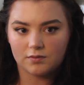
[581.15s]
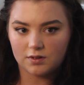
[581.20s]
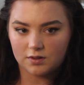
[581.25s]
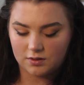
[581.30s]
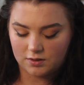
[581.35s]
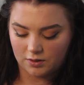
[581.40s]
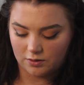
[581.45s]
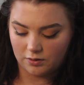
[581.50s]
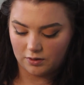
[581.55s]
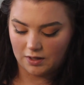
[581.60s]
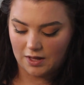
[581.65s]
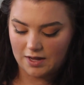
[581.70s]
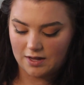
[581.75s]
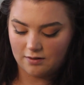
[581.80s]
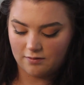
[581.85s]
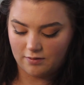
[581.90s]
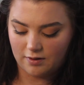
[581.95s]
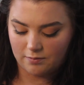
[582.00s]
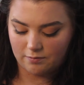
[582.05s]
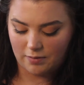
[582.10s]
So
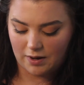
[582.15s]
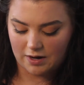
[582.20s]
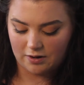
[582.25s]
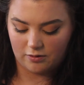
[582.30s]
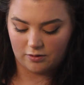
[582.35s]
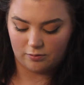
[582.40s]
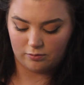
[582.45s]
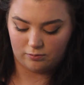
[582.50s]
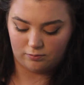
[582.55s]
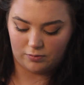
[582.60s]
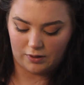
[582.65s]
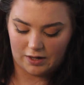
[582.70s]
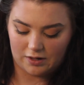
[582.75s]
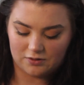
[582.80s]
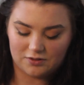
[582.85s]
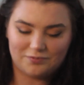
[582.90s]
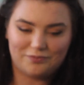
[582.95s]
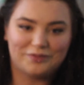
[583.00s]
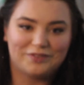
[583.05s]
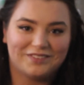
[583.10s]
light vampire brows.